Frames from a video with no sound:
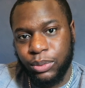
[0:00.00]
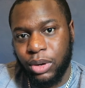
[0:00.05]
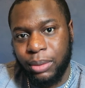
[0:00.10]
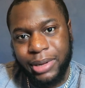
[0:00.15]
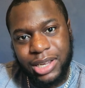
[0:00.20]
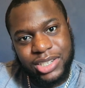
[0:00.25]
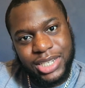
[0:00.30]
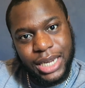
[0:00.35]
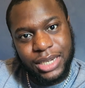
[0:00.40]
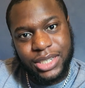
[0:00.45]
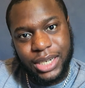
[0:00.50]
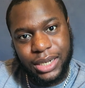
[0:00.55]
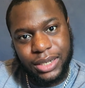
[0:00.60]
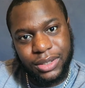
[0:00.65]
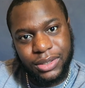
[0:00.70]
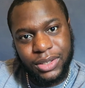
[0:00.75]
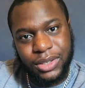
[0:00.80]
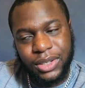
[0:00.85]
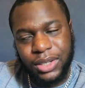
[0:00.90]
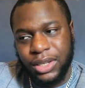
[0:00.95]
What about
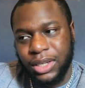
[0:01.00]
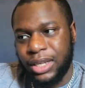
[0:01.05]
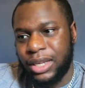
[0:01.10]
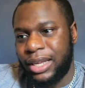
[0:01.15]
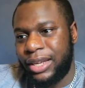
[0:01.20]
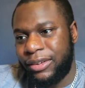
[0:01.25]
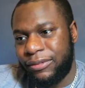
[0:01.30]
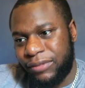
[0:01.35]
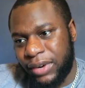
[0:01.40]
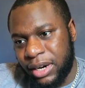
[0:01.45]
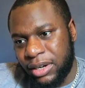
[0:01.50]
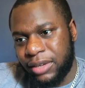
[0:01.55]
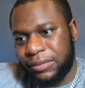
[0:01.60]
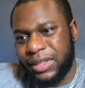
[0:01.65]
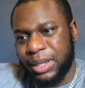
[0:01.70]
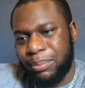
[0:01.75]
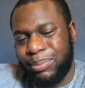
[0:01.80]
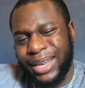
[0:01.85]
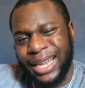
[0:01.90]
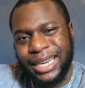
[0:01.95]
Jack? Fair enough,
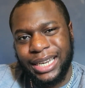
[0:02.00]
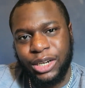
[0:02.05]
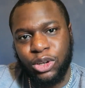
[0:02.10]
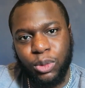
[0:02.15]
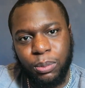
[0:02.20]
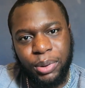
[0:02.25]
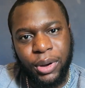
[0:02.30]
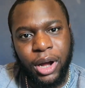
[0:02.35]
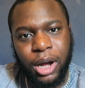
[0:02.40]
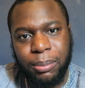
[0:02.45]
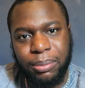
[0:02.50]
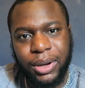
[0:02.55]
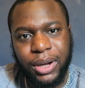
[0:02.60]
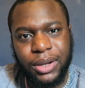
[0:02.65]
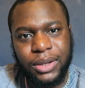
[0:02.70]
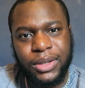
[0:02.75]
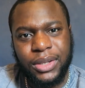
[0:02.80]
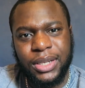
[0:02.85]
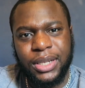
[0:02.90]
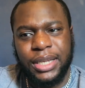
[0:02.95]
they played a little part,
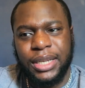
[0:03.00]
but